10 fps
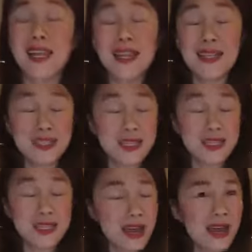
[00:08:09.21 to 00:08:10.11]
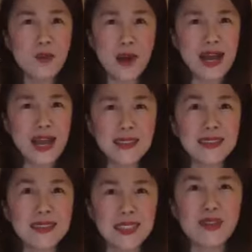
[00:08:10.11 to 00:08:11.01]
It's kind of
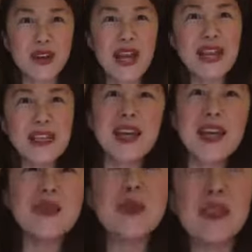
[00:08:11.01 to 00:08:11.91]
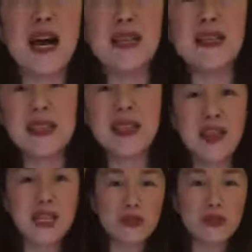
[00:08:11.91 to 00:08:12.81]
wild, right? It's kind of bananas that
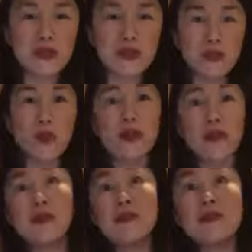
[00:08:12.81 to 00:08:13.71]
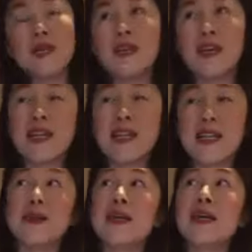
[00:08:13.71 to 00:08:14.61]
that's sort of the world that we're living in right
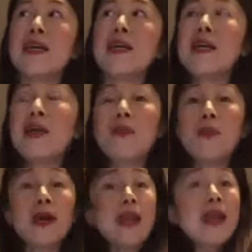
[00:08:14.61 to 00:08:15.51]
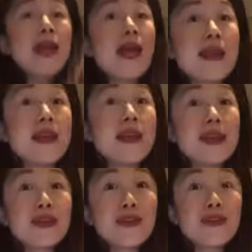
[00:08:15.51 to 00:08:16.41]
now. But
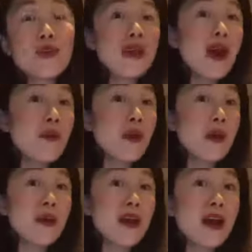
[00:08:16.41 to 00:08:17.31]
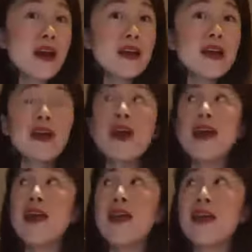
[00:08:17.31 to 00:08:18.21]
hey, you know, we are where we are.
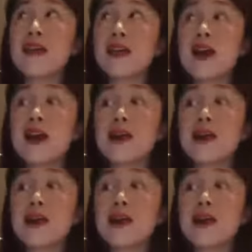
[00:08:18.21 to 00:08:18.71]
And